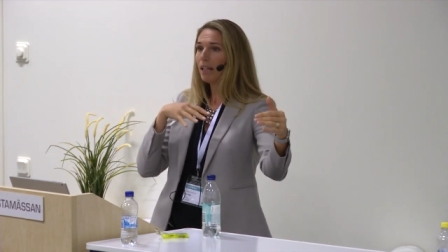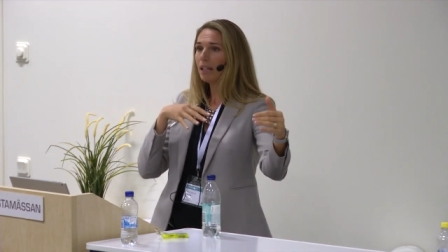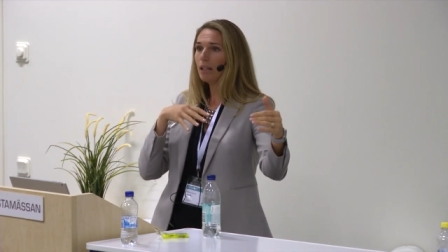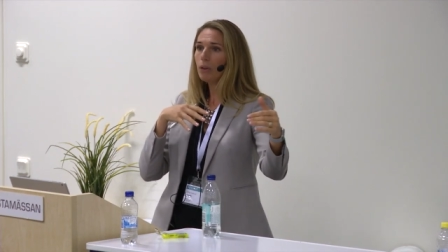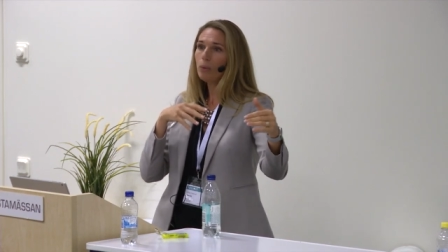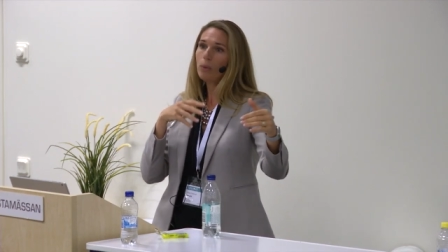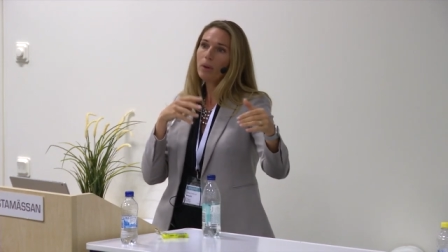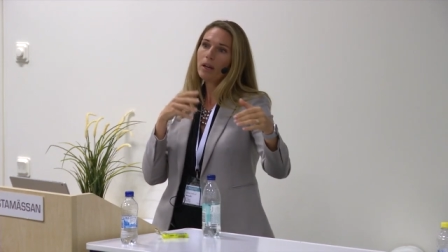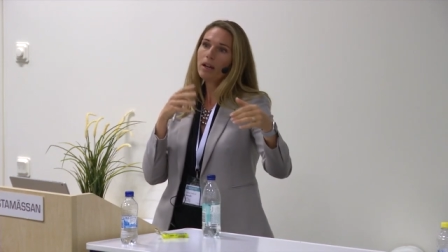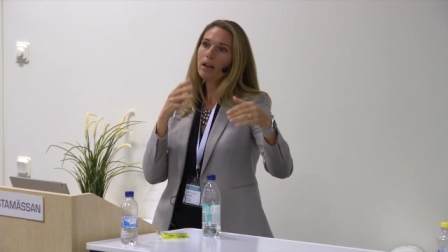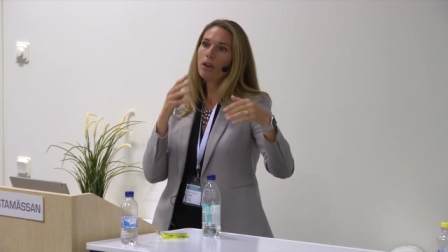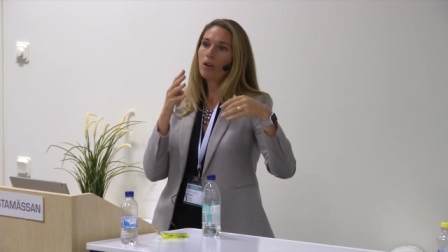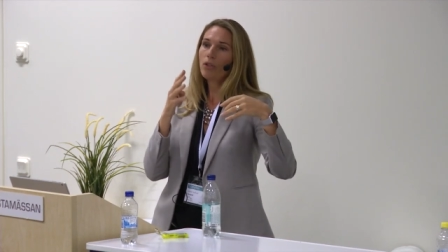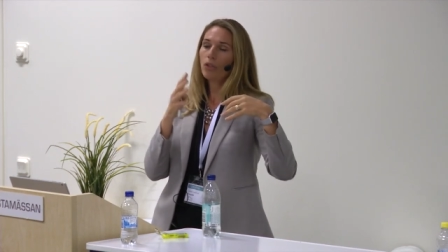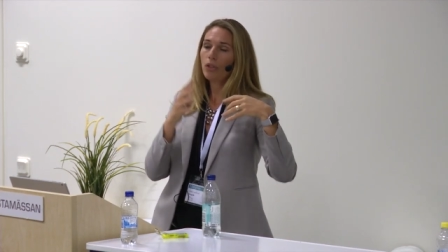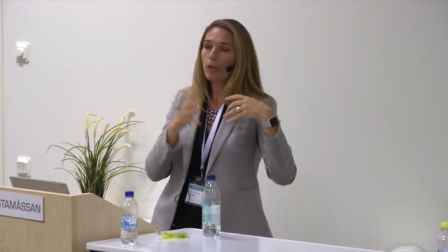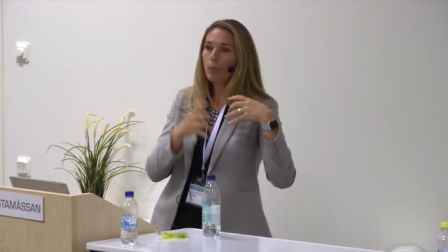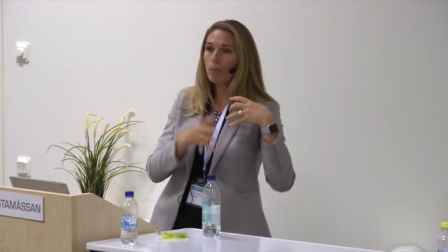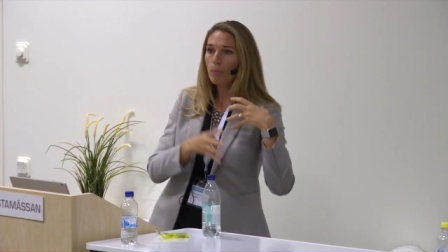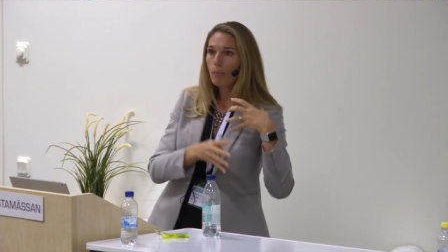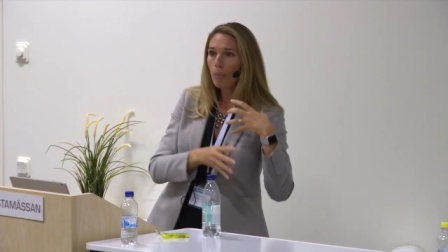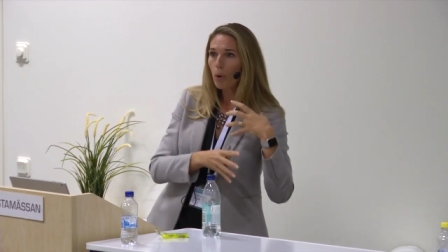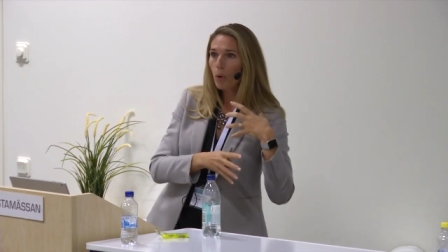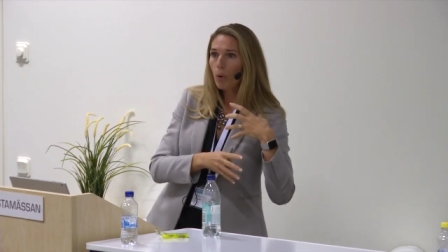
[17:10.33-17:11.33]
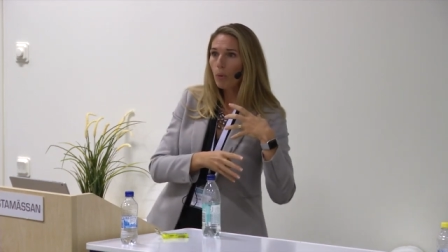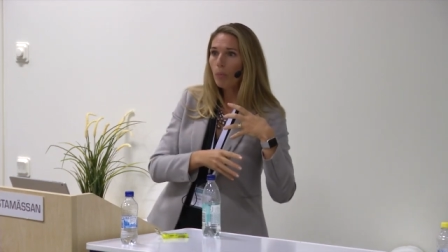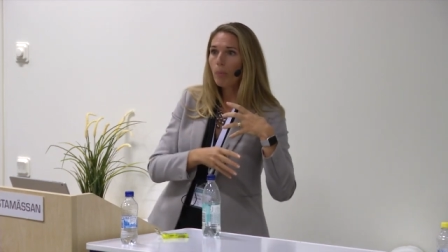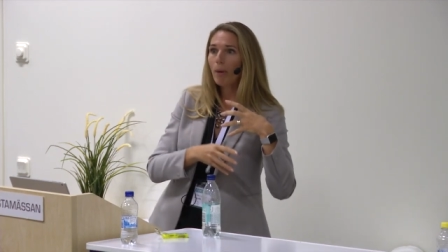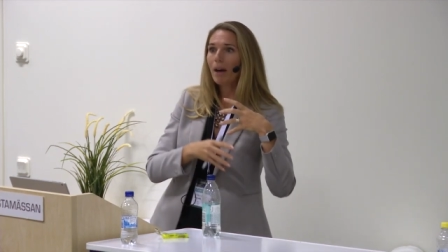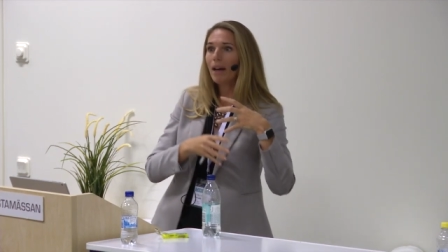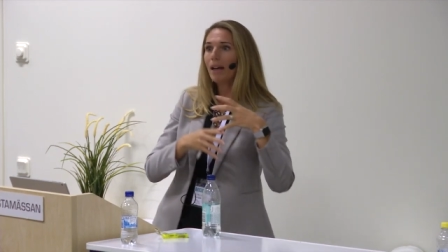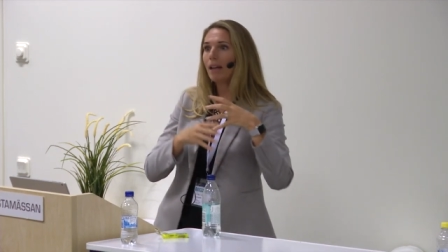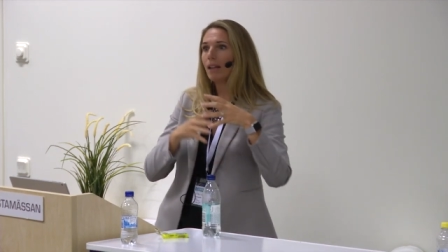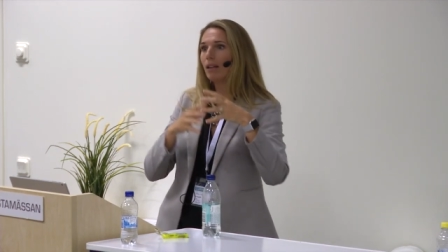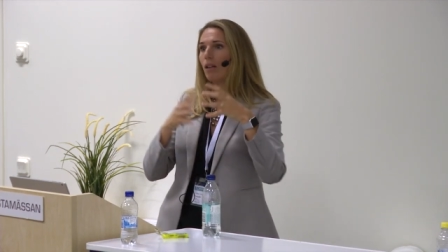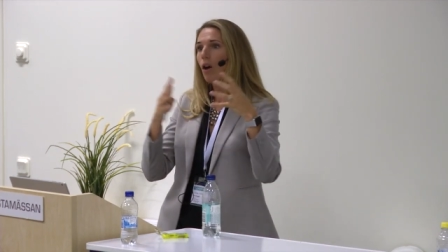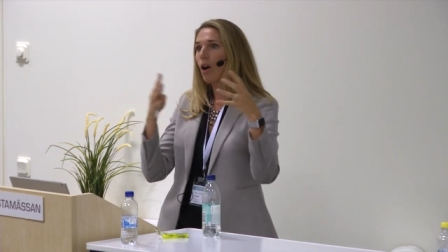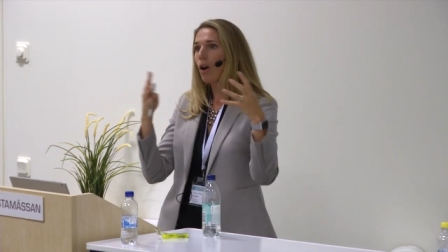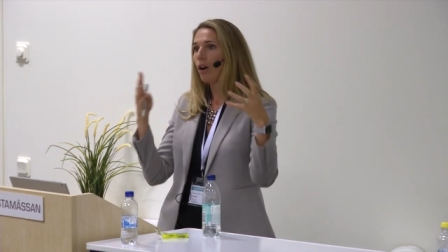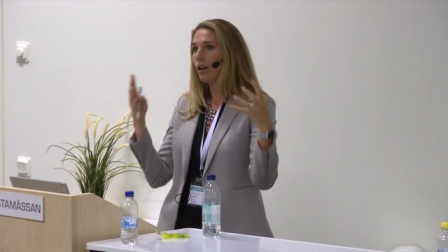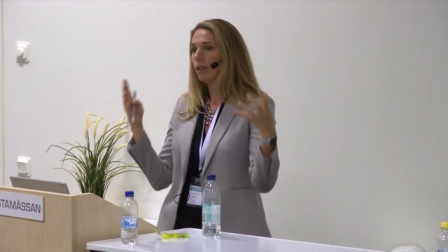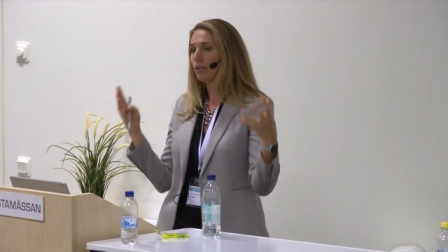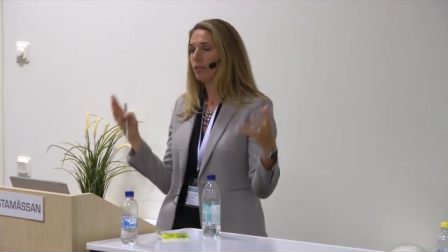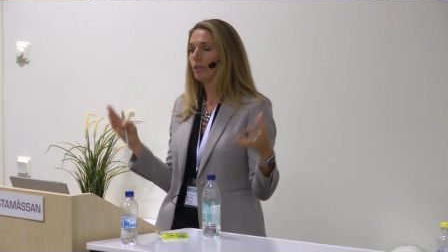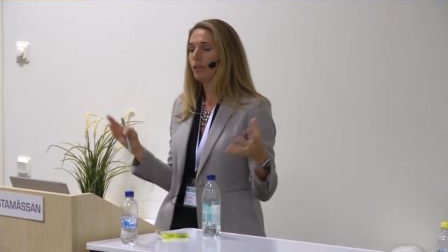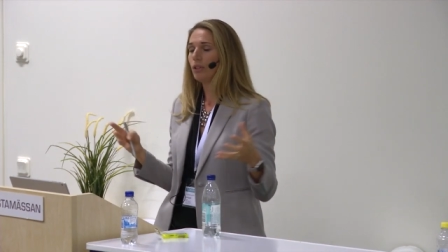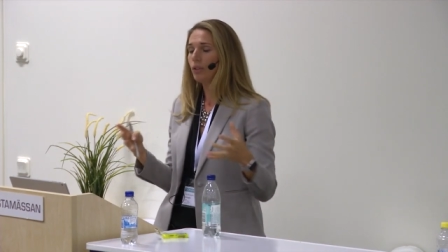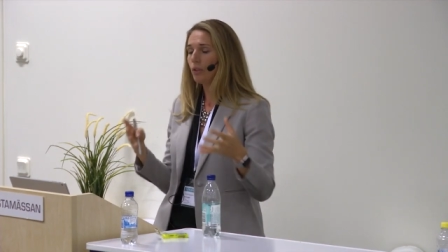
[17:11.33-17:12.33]
anywhere on the mobile,
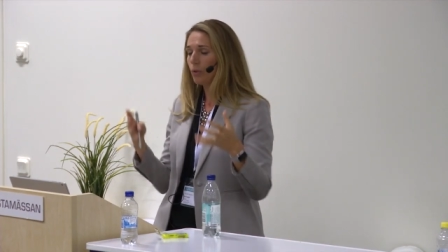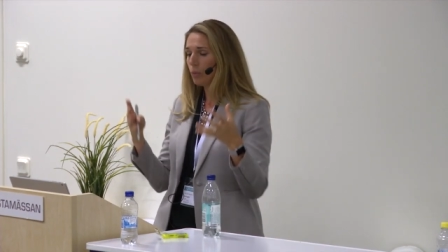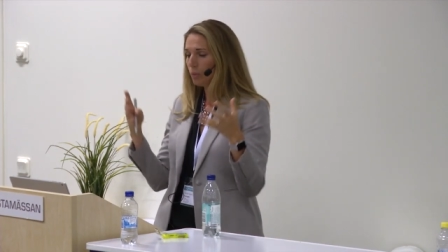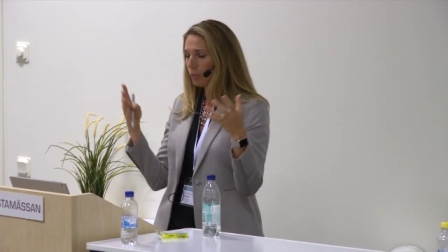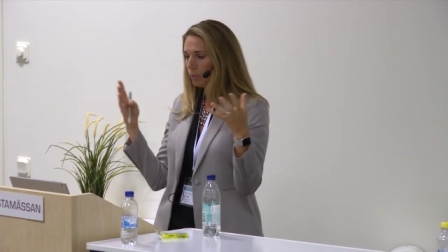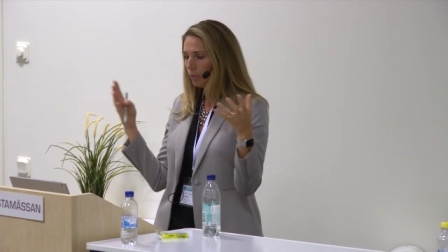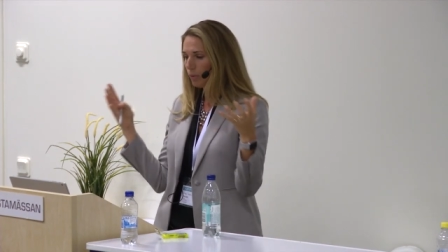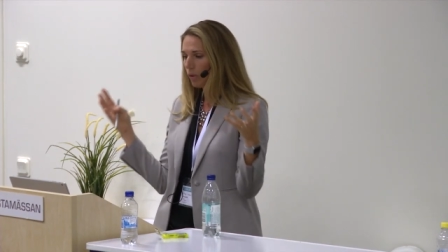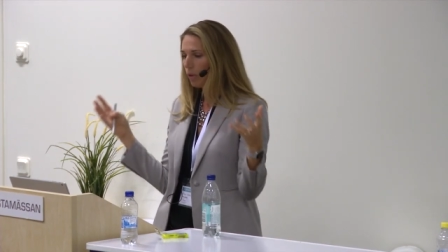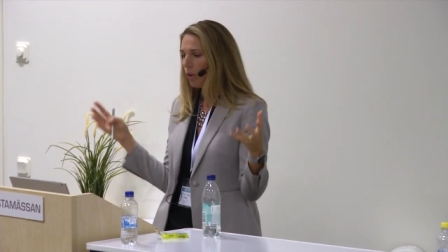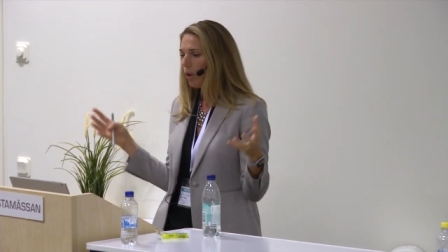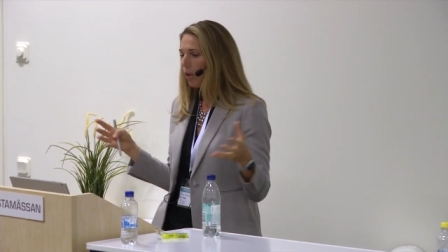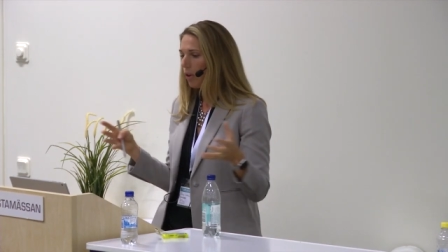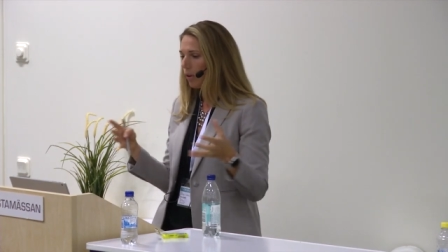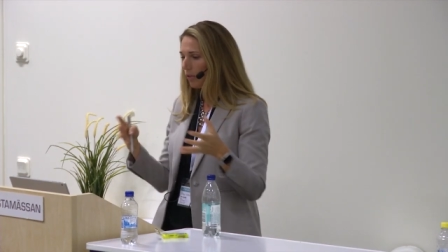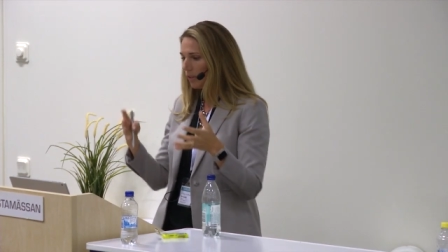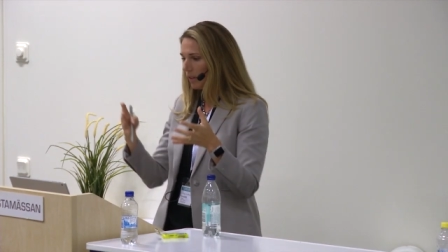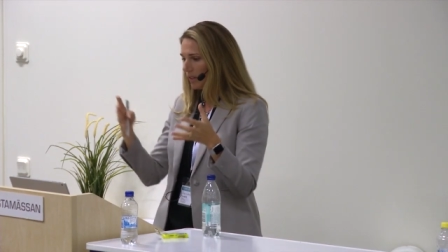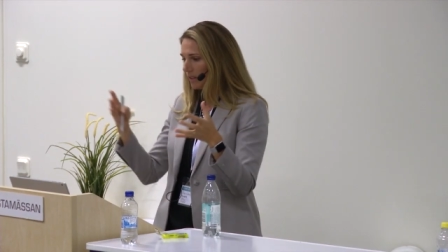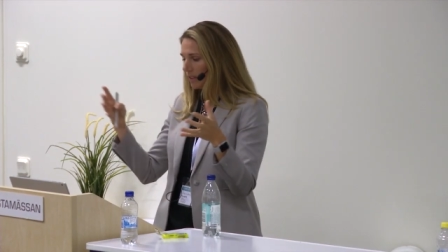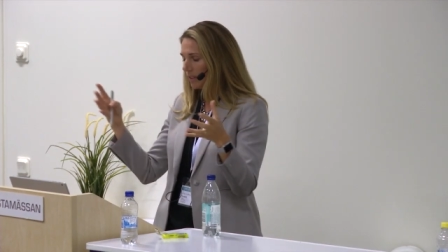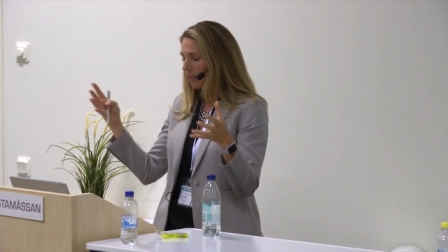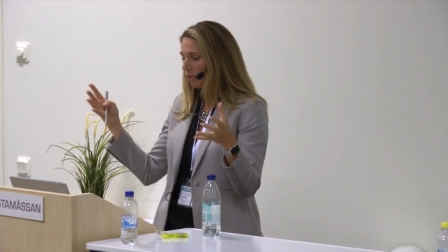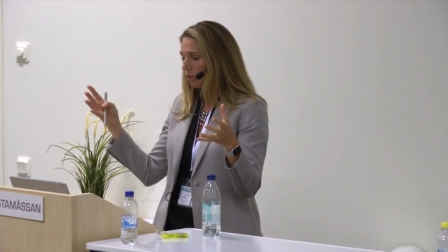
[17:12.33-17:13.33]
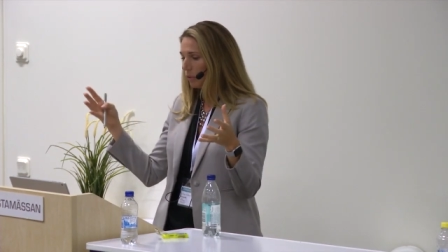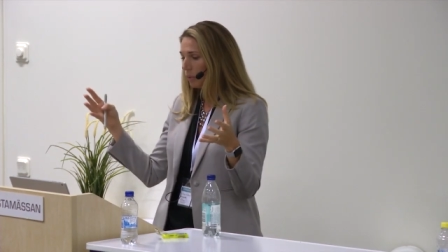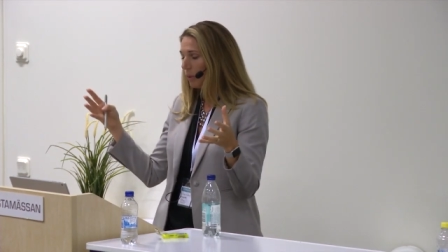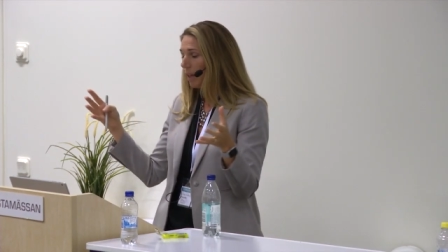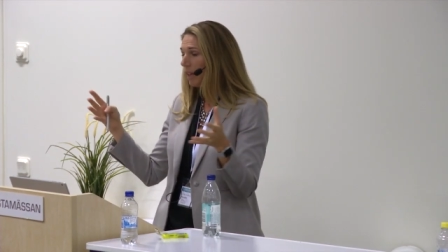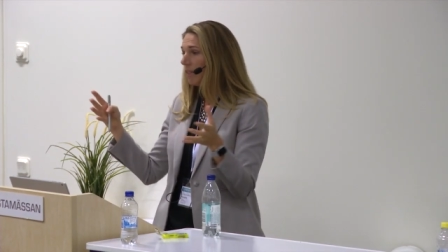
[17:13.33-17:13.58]
on you know, on in different.